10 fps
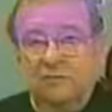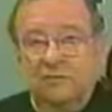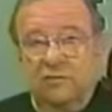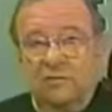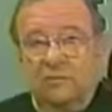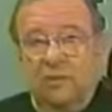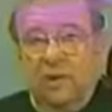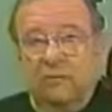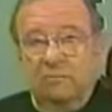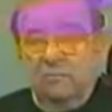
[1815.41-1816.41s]
since this
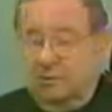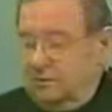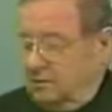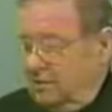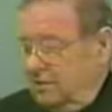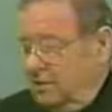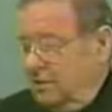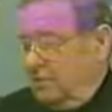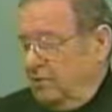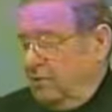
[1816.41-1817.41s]
problem, and uh,
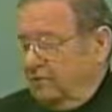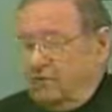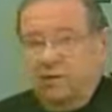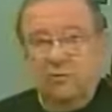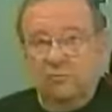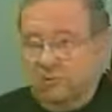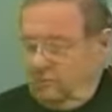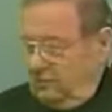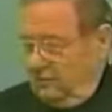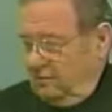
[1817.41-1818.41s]
we haven't seen too
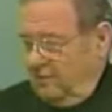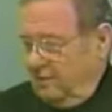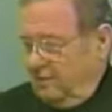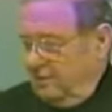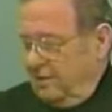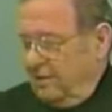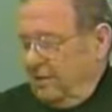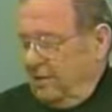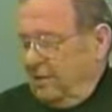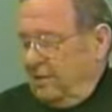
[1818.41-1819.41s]
much of him.
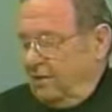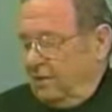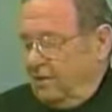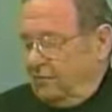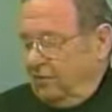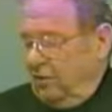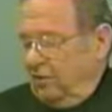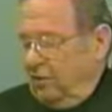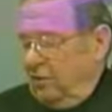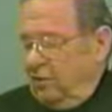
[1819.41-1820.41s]

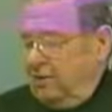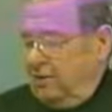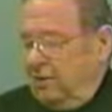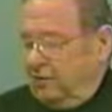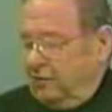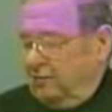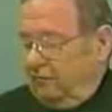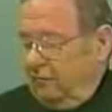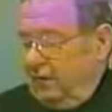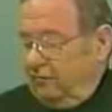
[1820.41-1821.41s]
So more details on the
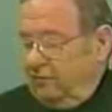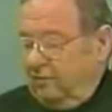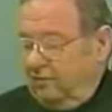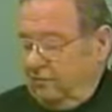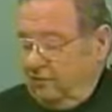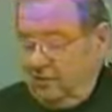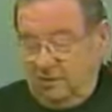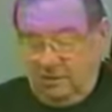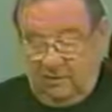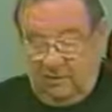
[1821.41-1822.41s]
financial
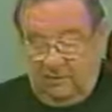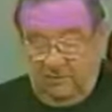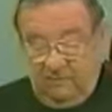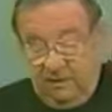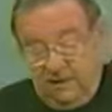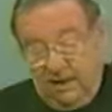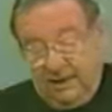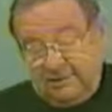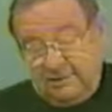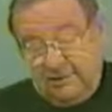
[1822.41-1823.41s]
industry
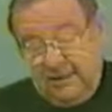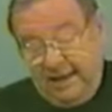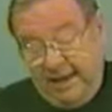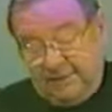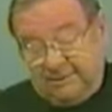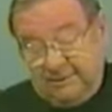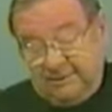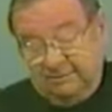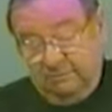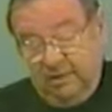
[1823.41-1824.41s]
toxic
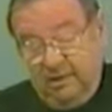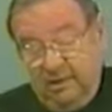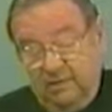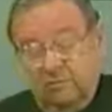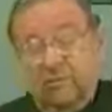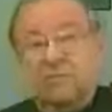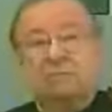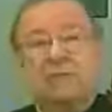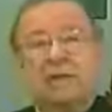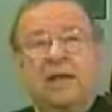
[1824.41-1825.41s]
assets plan, which
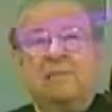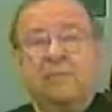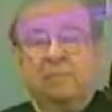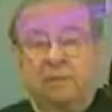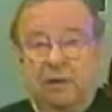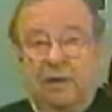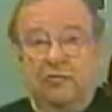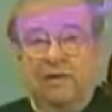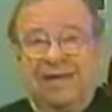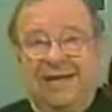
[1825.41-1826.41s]
a lot of people think
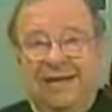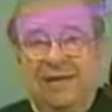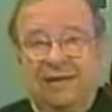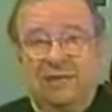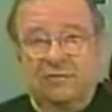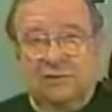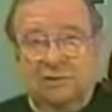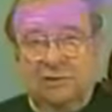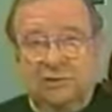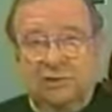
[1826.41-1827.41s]
is the key to the
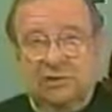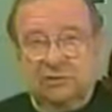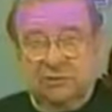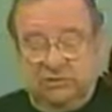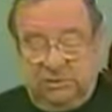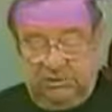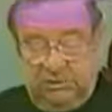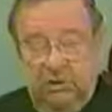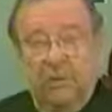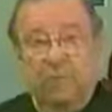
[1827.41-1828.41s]
solution of this
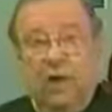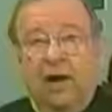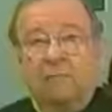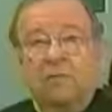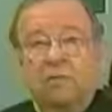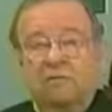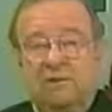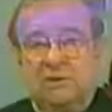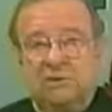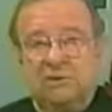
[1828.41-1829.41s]
recession problem. It will
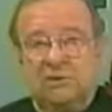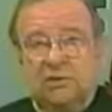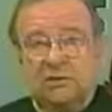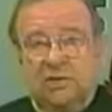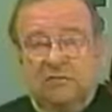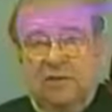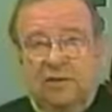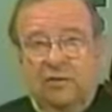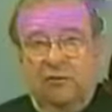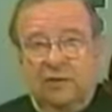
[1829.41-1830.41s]
eventually sort itself
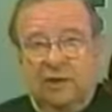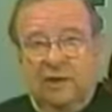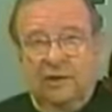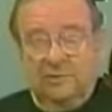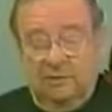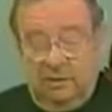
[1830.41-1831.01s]
out over time.